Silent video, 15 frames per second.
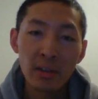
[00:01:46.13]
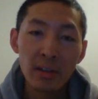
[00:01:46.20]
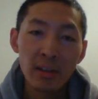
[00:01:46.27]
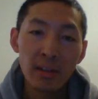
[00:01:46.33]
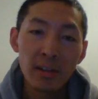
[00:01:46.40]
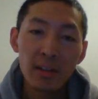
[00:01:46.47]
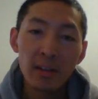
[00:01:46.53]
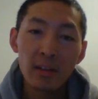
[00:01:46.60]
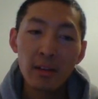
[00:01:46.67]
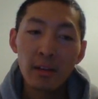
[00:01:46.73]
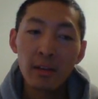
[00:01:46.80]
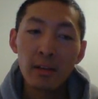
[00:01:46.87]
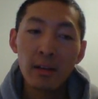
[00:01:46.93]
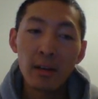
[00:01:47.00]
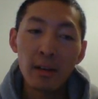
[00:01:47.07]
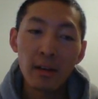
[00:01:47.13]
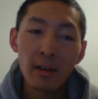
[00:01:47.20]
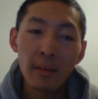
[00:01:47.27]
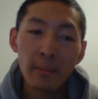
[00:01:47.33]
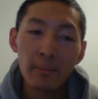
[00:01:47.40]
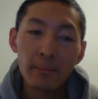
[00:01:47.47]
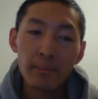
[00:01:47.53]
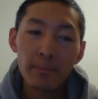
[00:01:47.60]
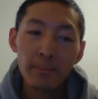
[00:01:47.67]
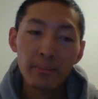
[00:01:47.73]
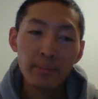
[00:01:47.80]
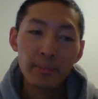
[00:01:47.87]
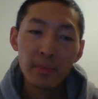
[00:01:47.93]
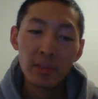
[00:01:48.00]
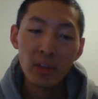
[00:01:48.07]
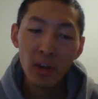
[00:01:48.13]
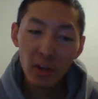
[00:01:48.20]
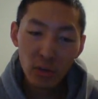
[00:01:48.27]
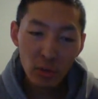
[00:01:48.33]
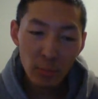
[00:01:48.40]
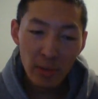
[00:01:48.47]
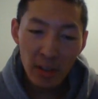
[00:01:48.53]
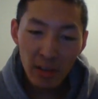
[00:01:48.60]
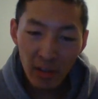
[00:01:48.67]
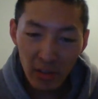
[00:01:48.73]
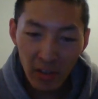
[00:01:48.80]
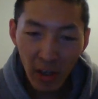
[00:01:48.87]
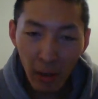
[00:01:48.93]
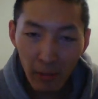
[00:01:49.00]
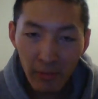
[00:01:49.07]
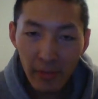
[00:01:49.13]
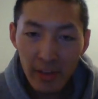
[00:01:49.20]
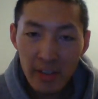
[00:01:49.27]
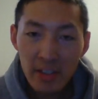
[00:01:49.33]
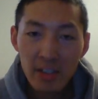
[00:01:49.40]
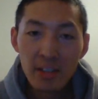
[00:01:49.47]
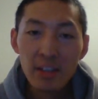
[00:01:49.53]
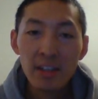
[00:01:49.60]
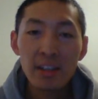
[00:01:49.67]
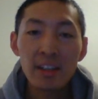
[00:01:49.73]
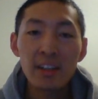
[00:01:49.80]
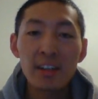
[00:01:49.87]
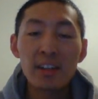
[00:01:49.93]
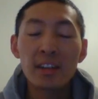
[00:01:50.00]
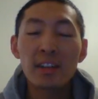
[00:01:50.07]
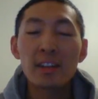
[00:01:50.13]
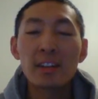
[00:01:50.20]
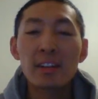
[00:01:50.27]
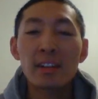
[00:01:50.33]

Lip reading: uh, thought to be the toughest class,